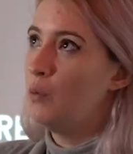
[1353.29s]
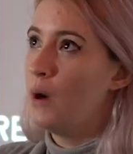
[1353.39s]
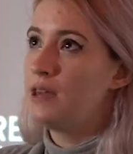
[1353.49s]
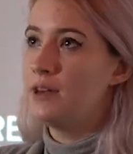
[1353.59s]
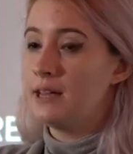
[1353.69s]
a
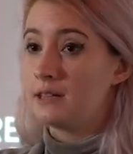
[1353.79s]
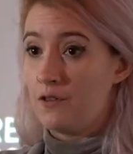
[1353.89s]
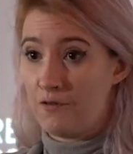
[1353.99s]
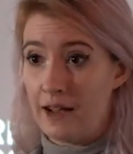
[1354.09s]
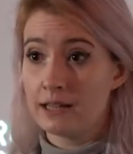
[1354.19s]
way that
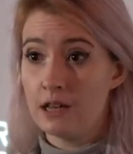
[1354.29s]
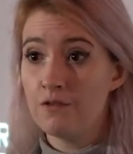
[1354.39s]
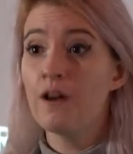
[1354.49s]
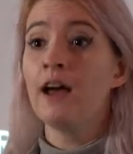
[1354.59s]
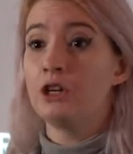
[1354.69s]
is
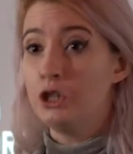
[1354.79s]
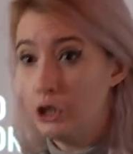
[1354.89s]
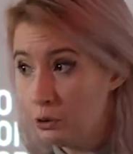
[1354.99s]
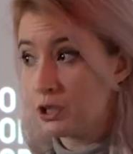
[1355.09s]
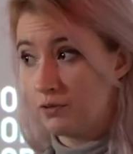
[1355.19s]
effective
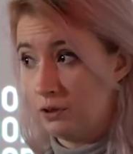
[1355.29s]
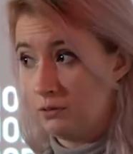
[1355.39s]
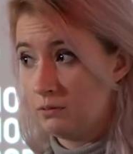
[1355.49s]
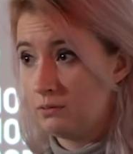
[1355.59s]
and useful.